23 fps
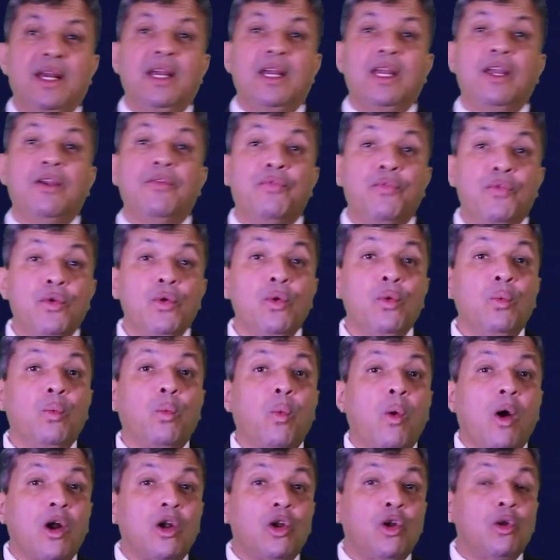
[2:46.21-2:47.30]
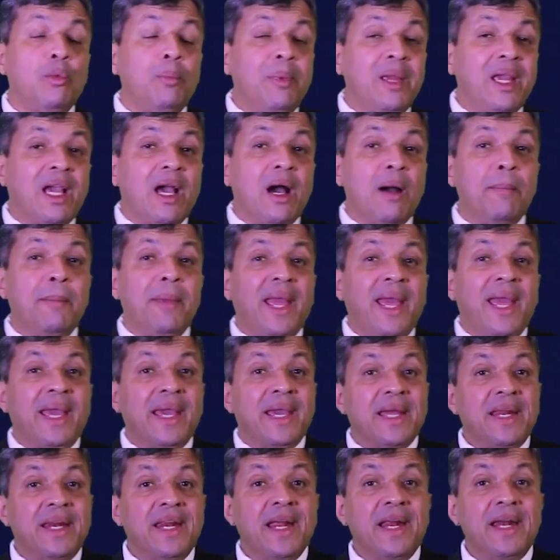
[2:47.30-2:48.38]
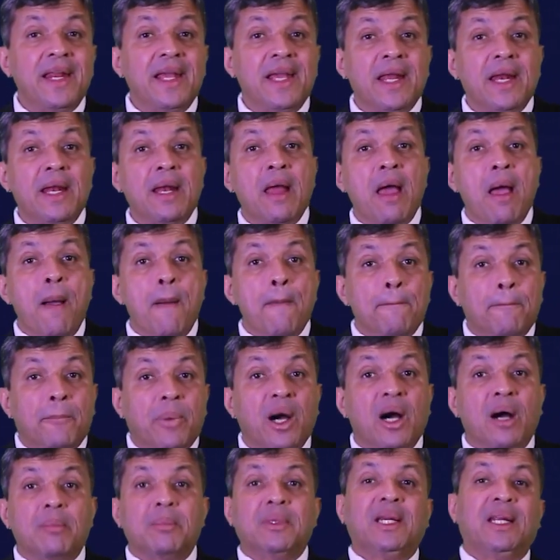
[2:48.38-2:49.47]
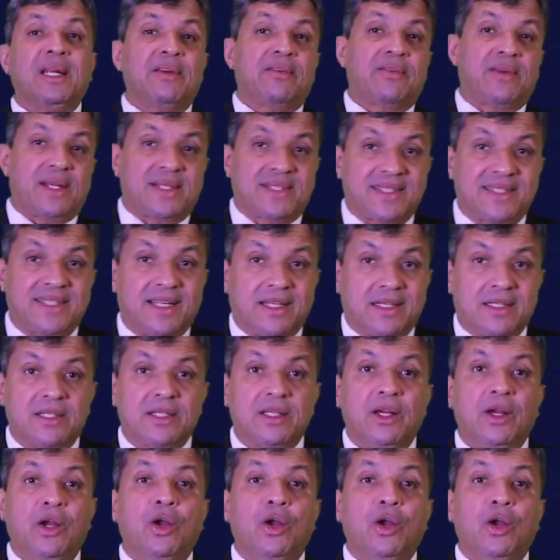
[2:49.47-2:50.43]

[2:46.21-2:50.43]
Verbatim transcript: If you want to become a Canadian permanent resident,